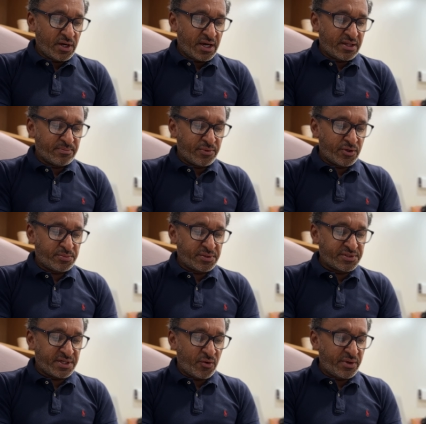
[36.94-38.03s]
and
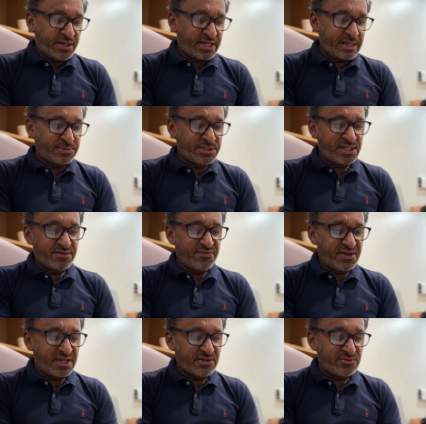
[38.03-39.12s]
purpose away captive
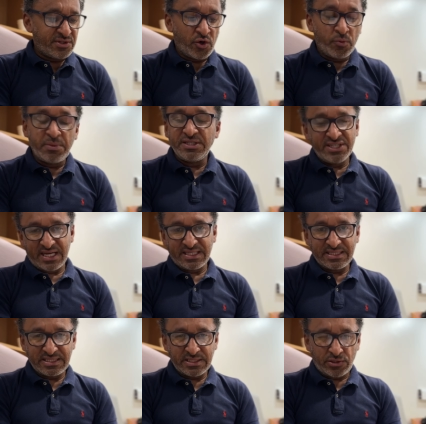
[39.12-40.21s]
into the
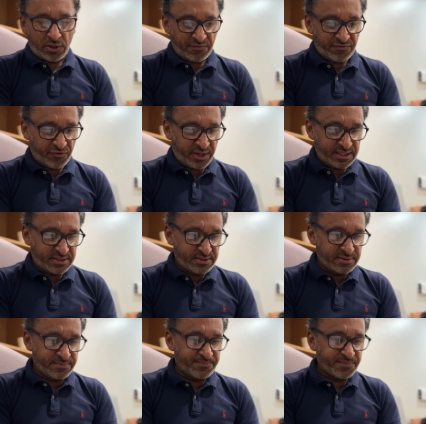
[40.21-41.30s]
obedience of Christ.